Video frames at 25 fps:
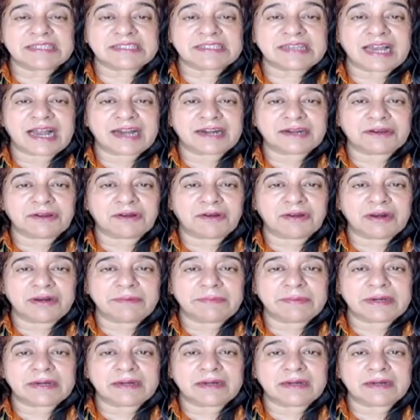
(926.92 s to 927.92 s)
at all,
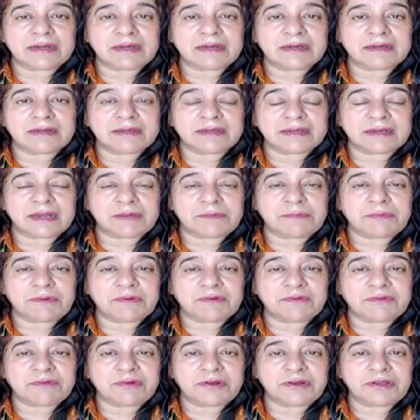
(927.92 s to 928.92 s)
but in our
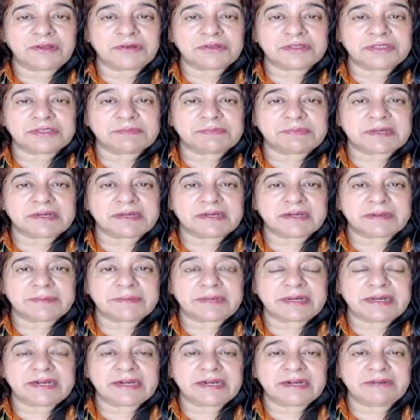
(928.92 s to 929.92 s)
portfolios, but I'm a
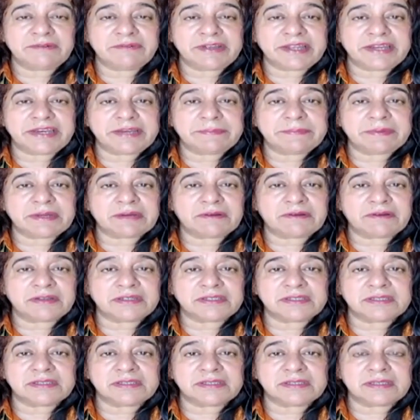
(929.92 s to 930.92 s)
little wary
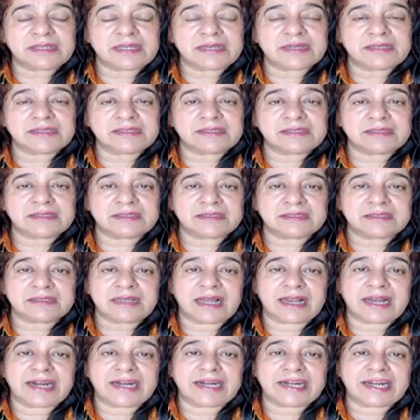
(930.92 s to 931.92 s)
because there is
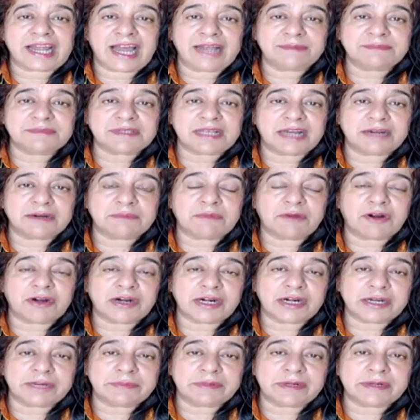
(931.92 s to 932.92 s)
at times
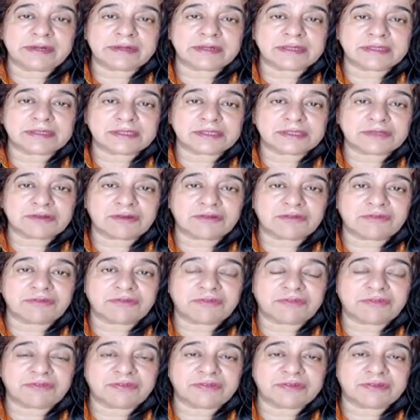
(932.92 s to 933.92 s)
unmodelable risk of
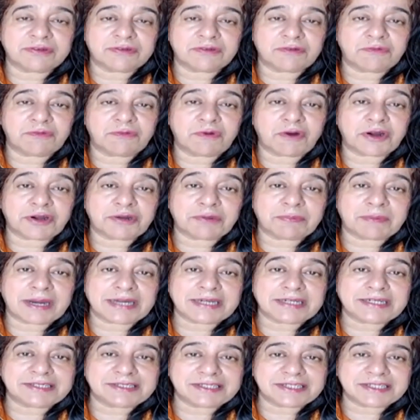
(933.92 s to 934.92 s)
what
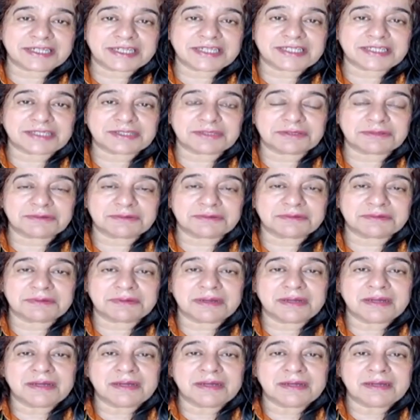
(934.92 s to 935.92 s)
might change. So
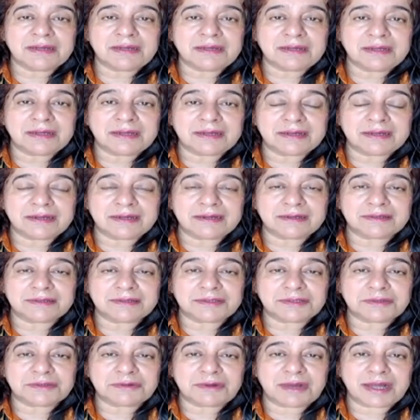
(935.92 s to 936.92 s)

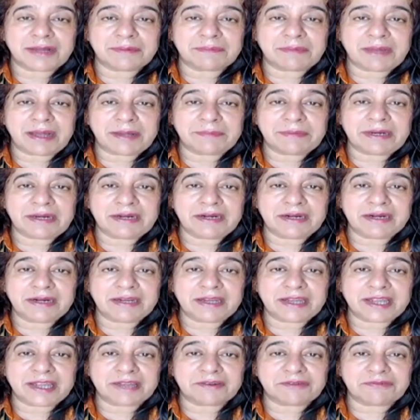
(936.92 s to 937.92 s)
I'm a little
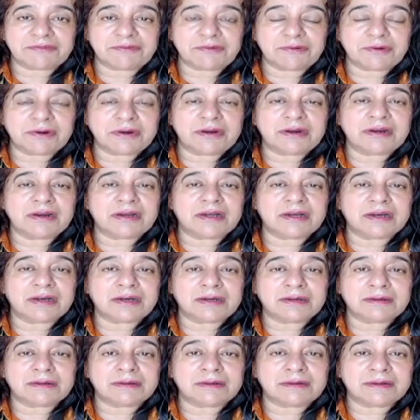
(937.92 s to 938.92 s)

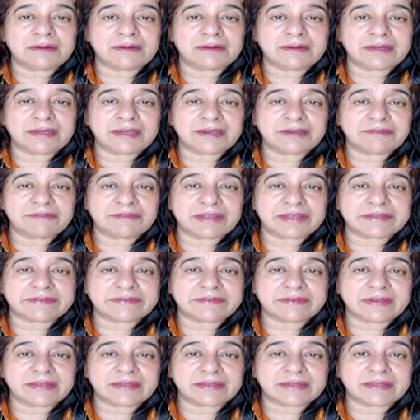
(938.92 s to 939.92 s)
careful
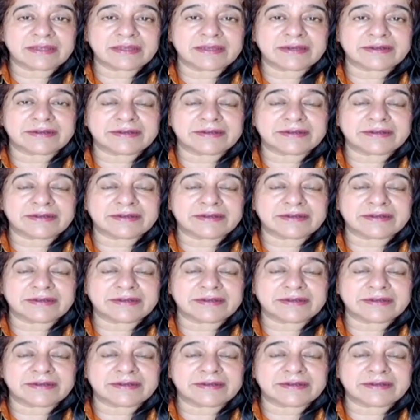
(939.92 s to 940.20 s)
investing there.